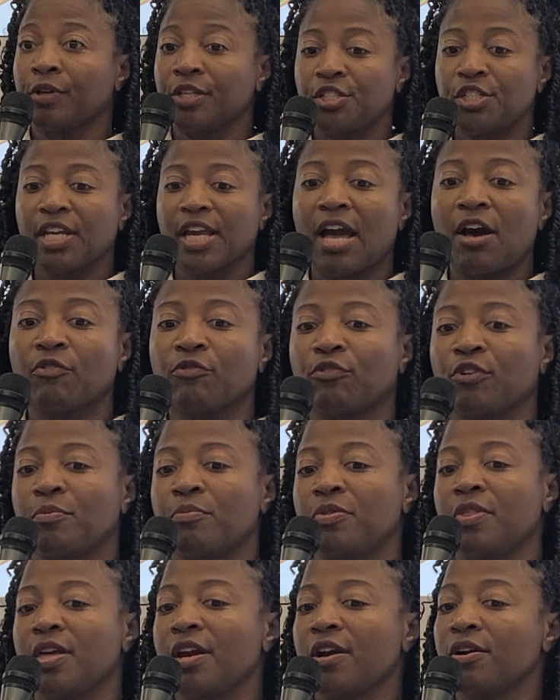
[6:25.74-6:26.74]
reaching out
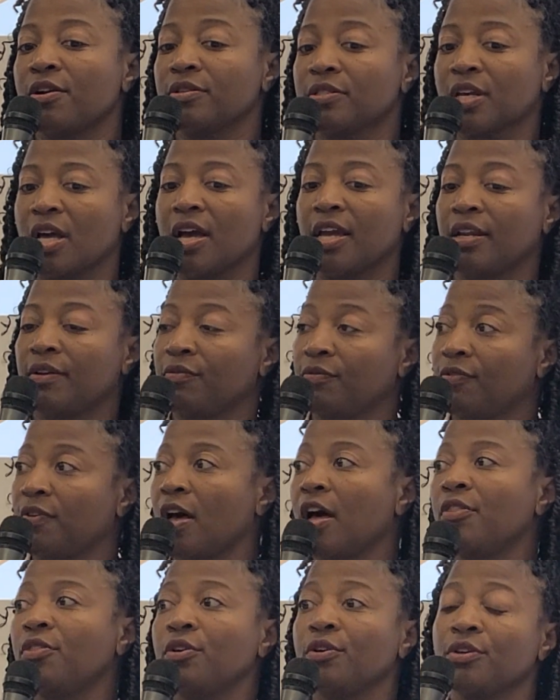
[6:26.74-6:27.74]
from there is kind
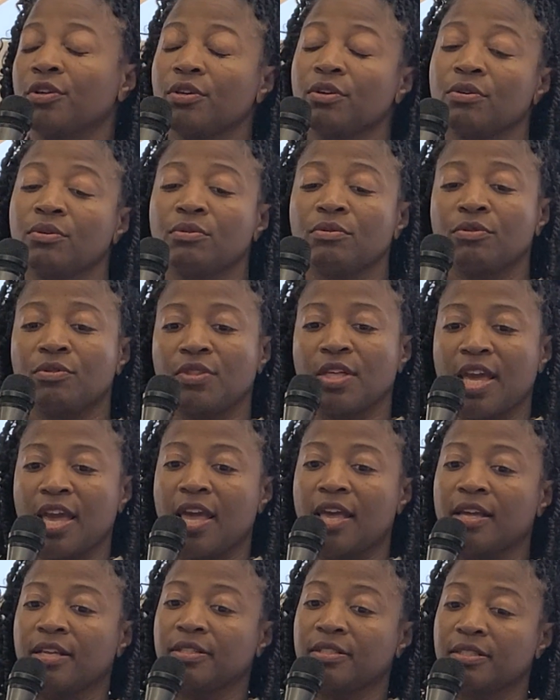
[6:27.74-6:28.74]
of other youth
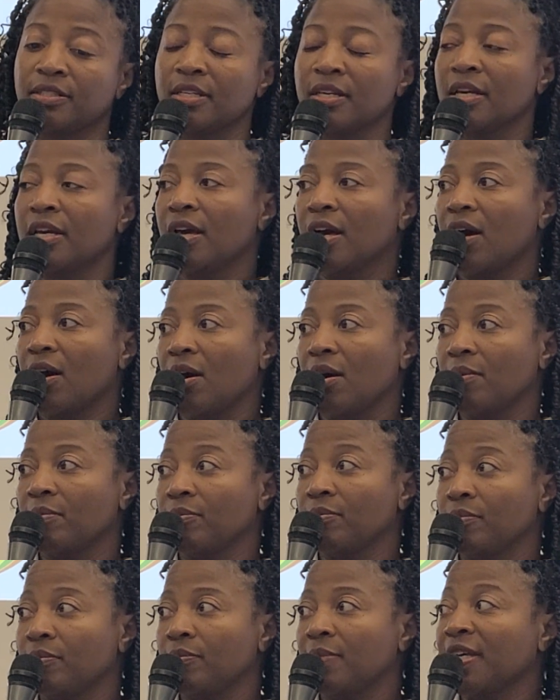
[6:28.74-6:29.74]
and
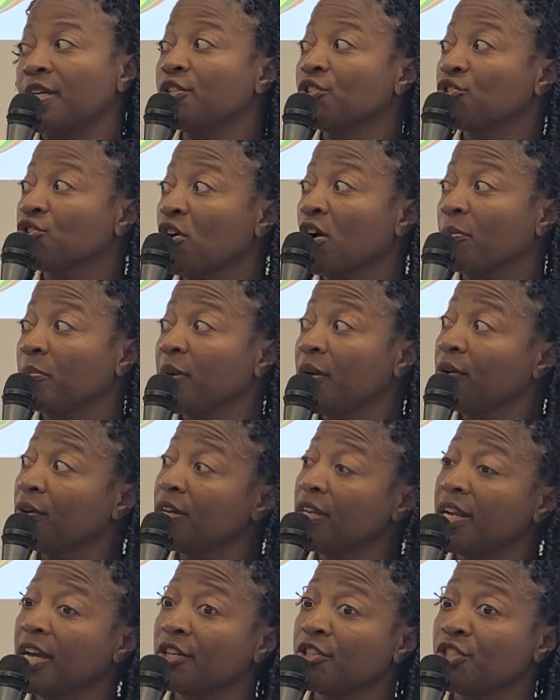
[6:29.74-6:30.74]
making strong peer
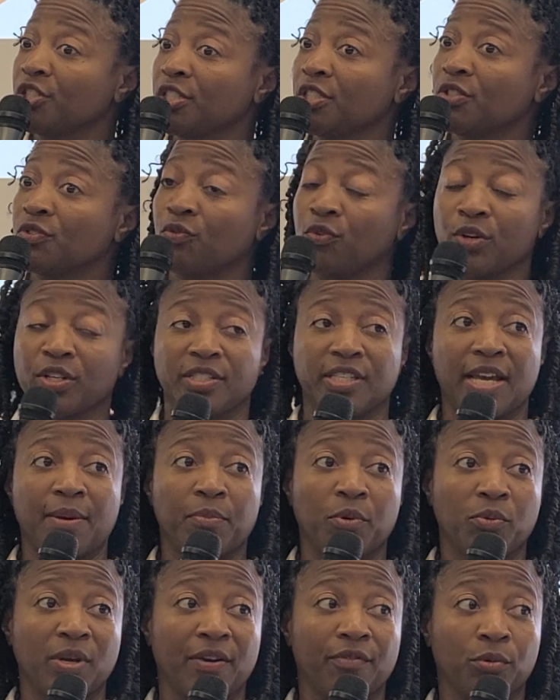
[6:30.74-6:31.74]
connections. For
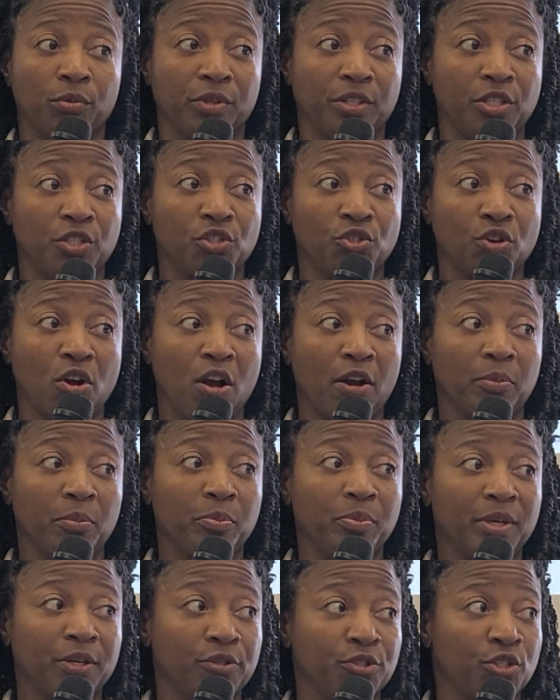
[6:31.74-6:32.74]
example, we have a really strong
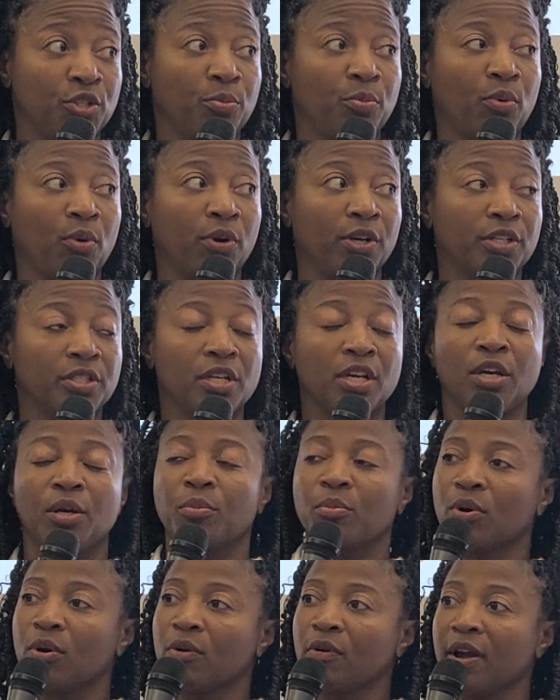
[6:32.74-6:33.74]
peer support
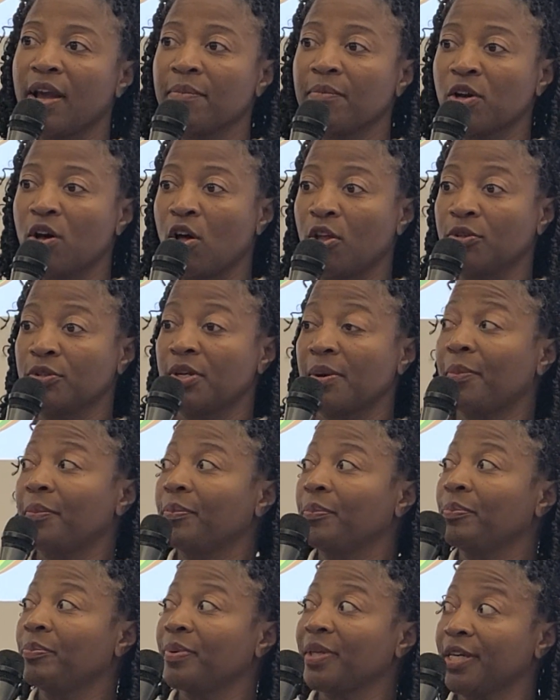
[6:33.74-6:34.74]
program called
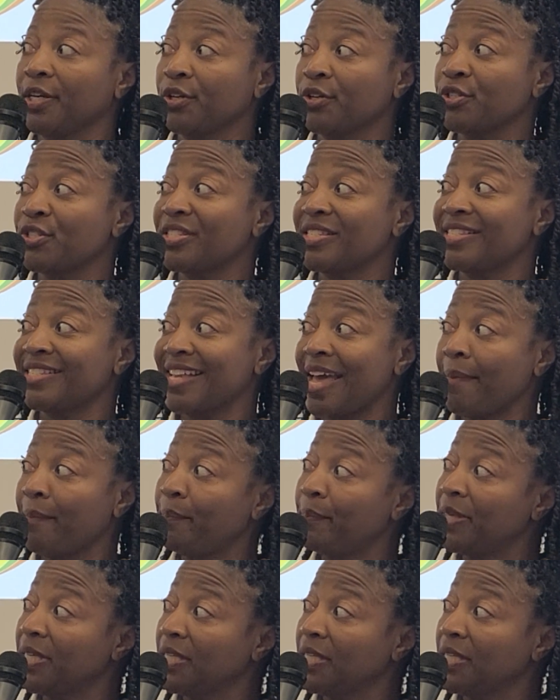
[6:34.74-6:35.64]
Peer Step.